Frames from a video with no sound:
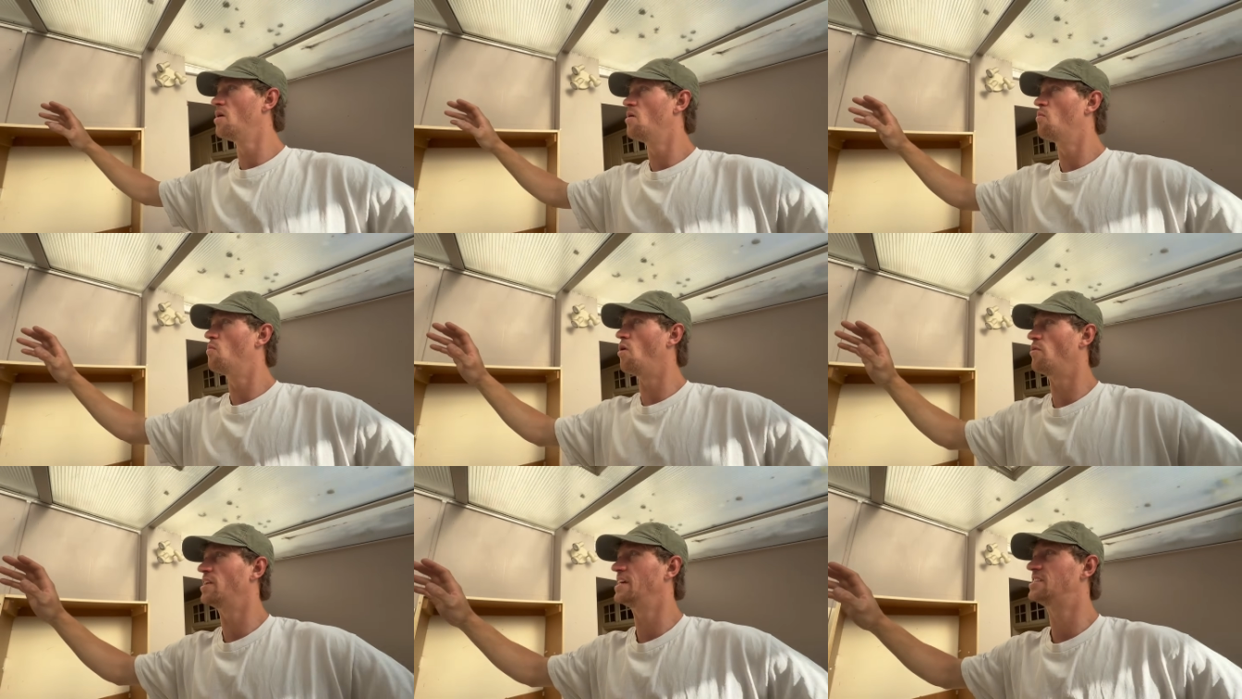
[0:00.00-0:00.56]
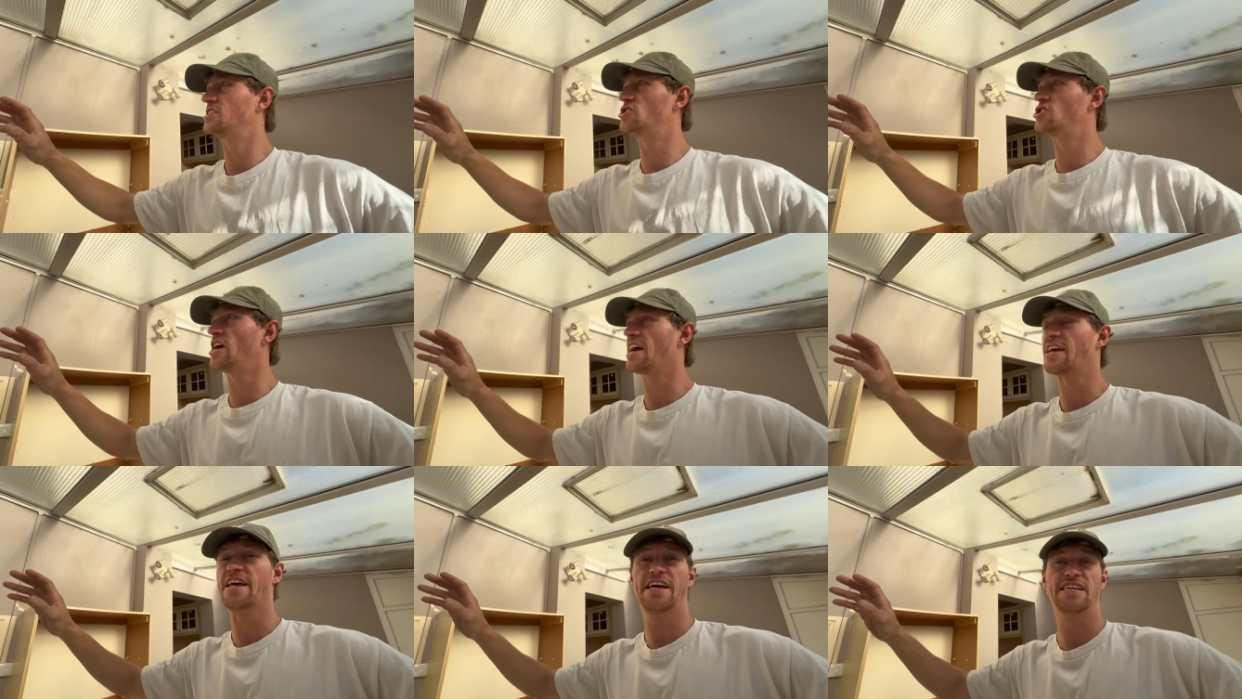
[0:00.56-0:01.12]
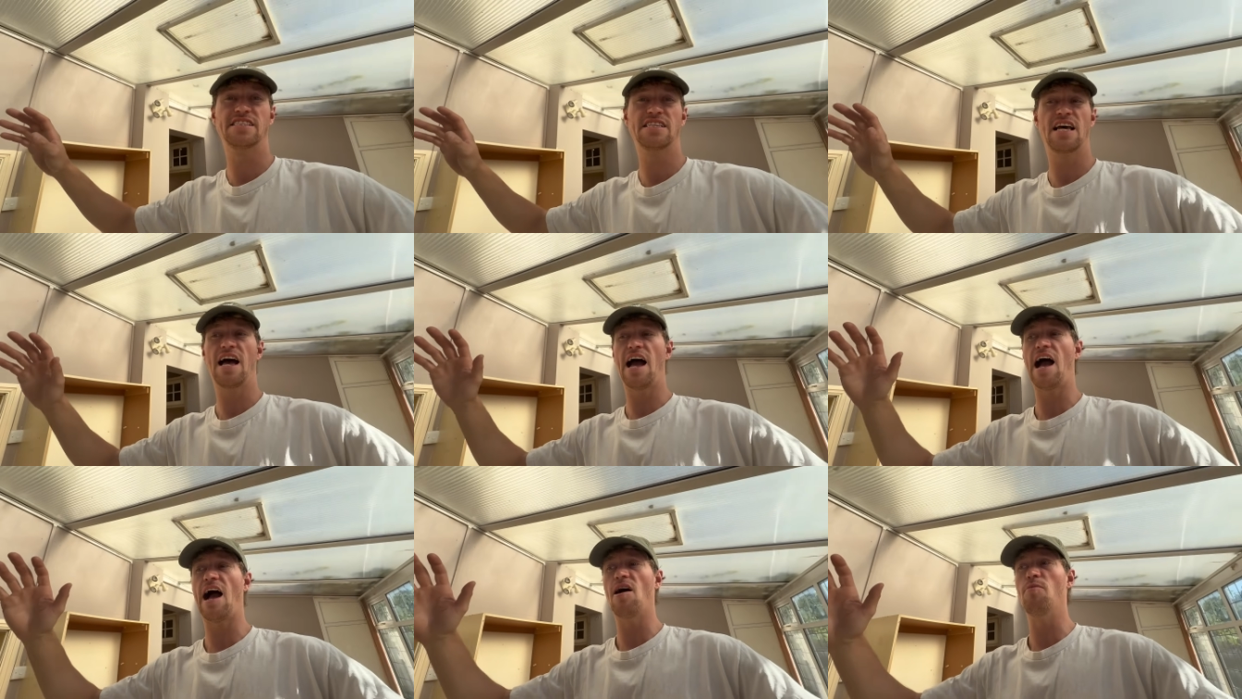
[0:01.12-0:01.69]
What we need to check is
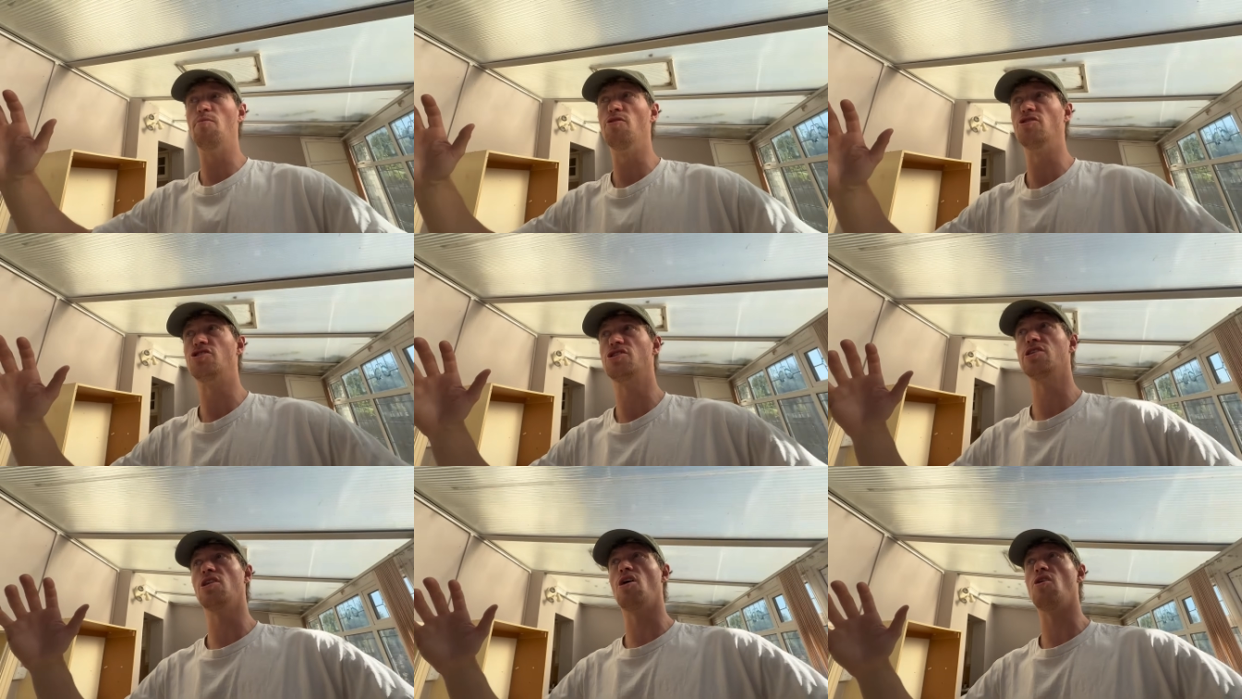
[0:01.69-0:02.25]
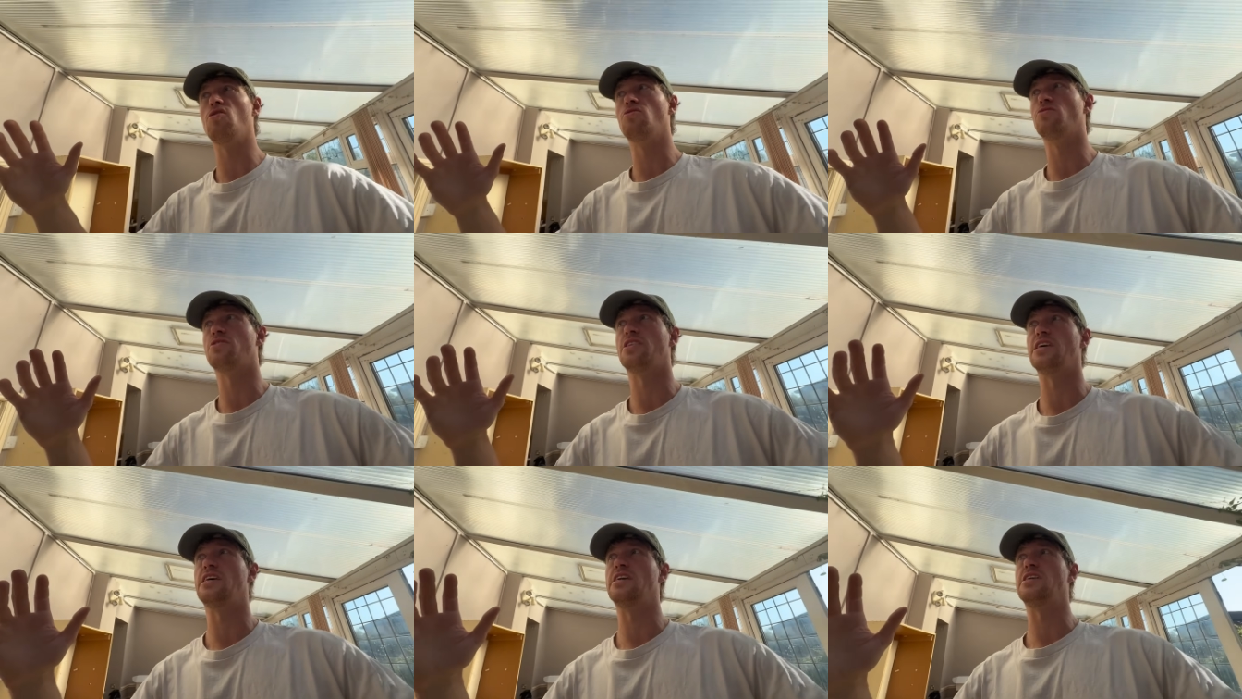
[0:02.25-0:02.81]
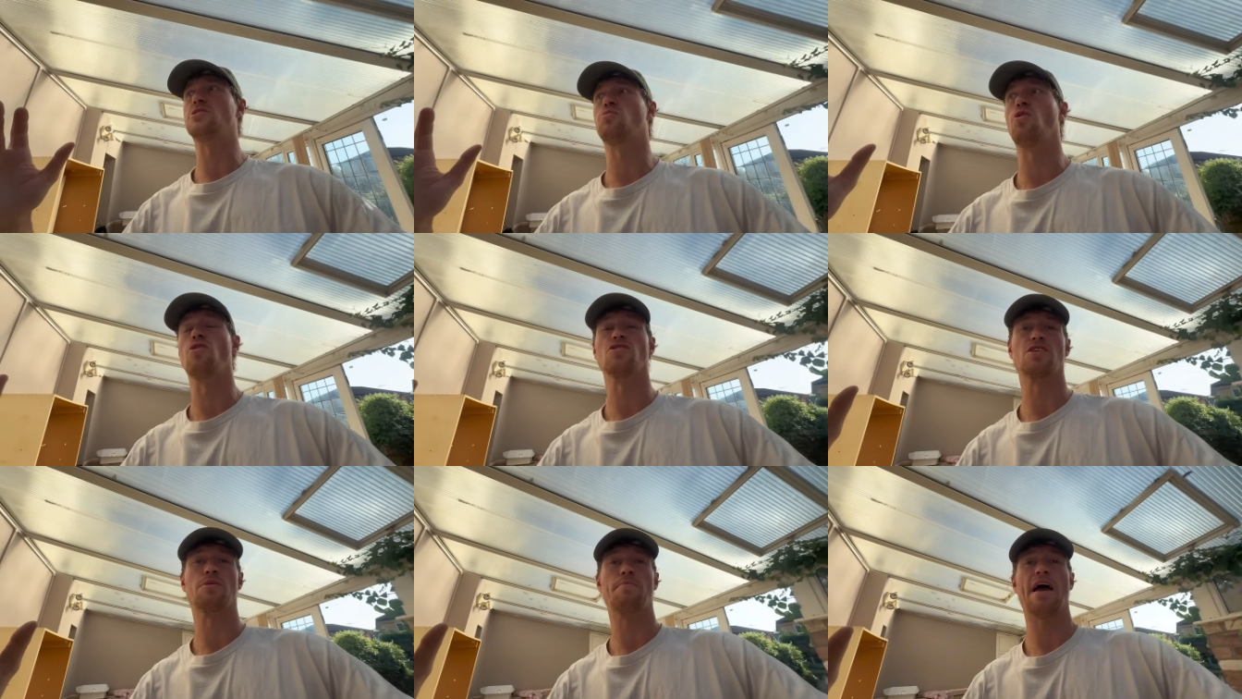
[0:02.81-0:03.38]
how much load these
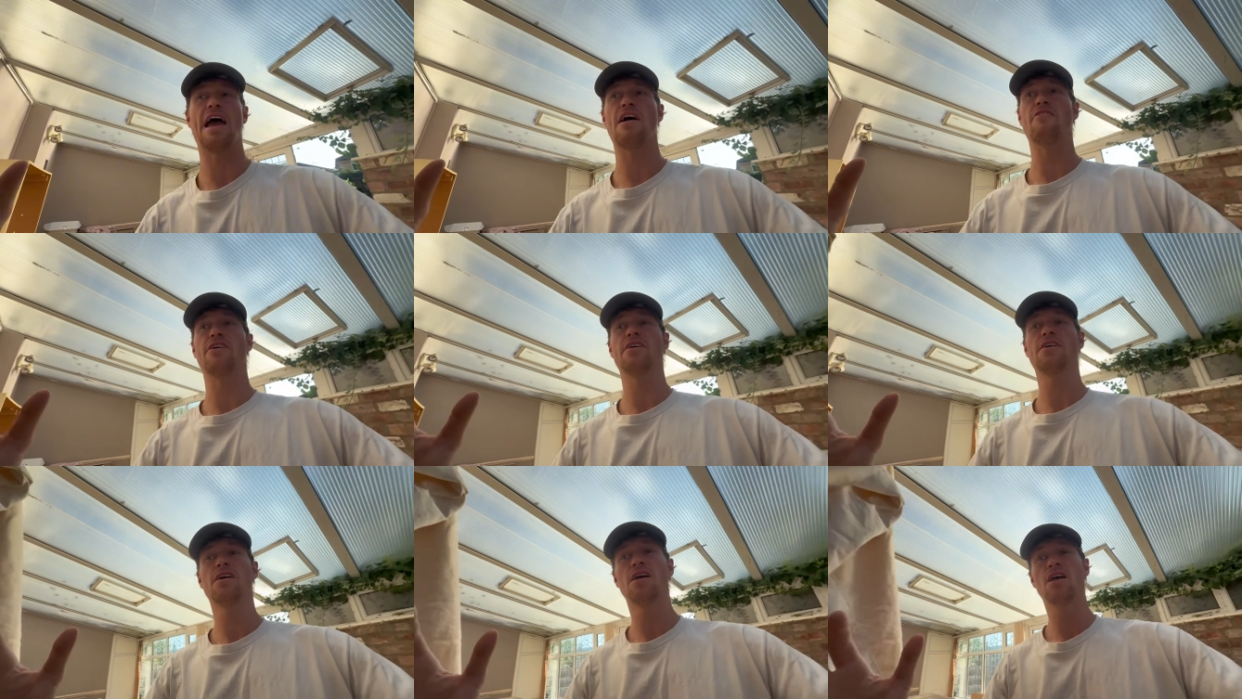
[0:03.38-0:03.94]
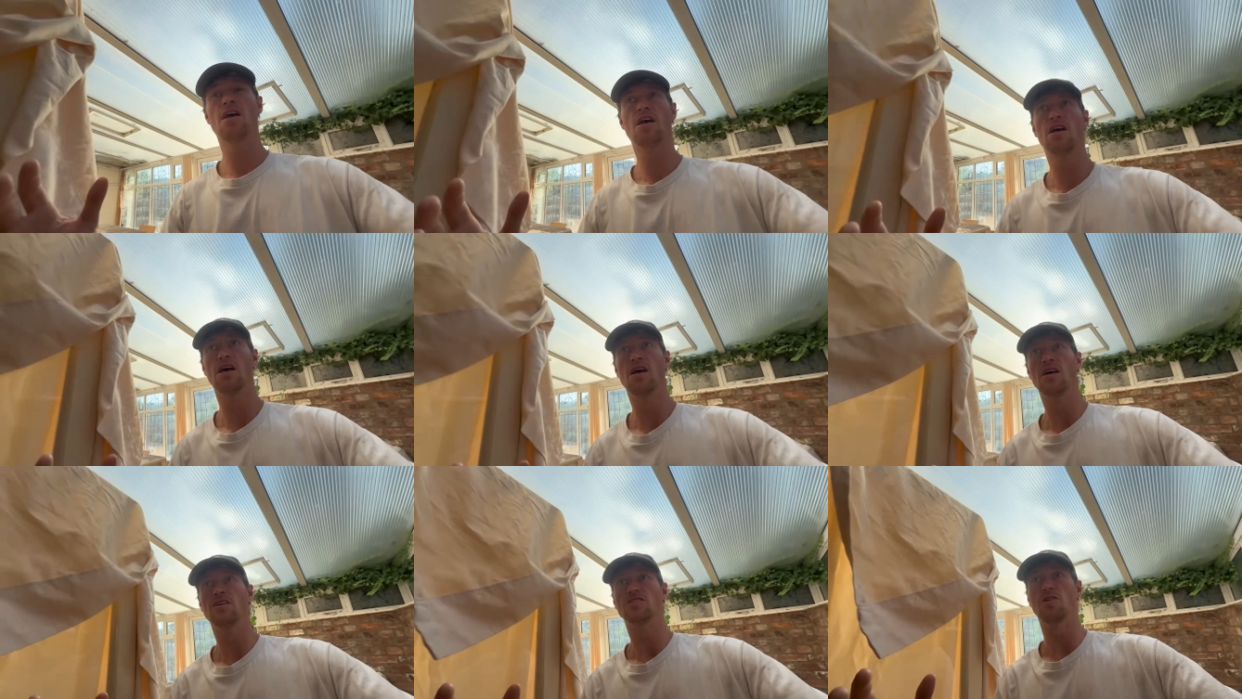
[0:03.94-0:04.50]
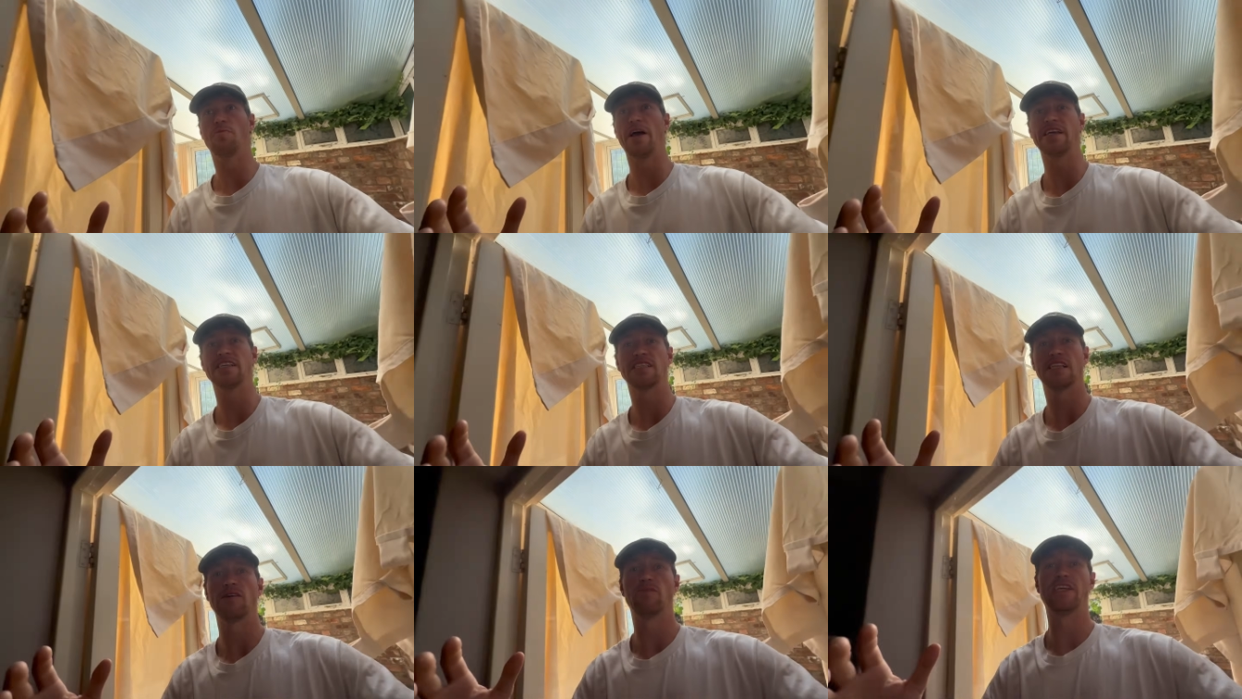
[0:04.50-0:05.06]
walls are bearing. So
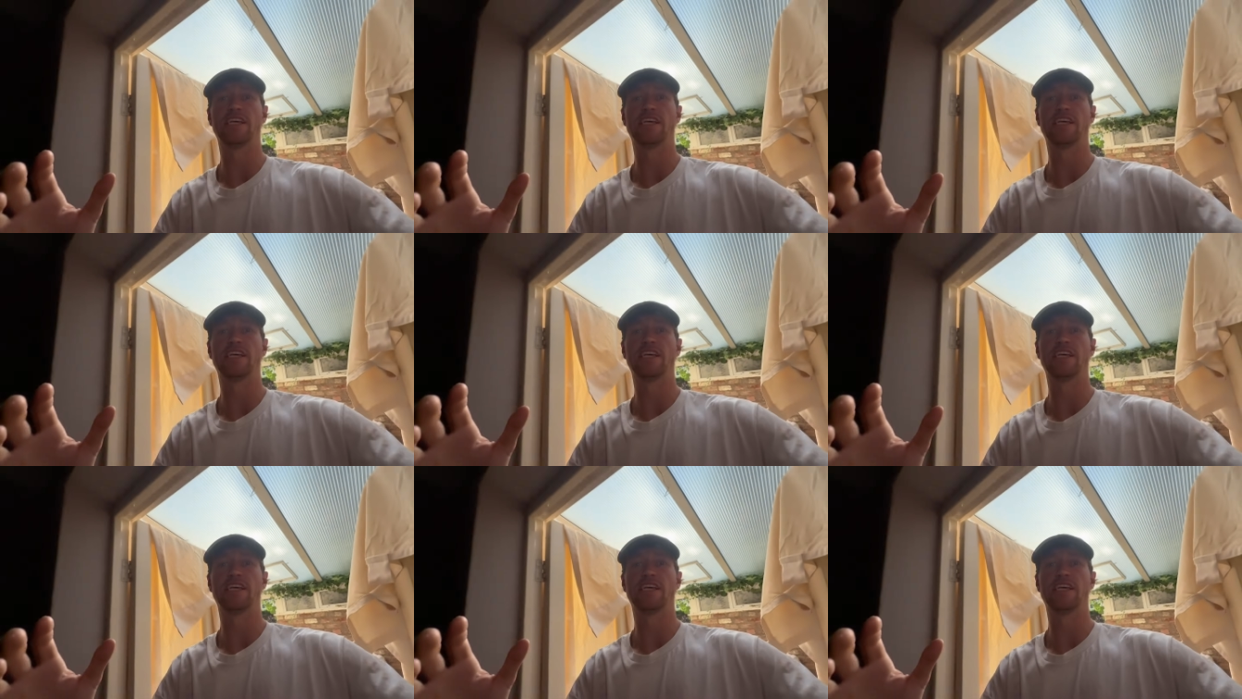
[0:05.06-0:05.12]
basically we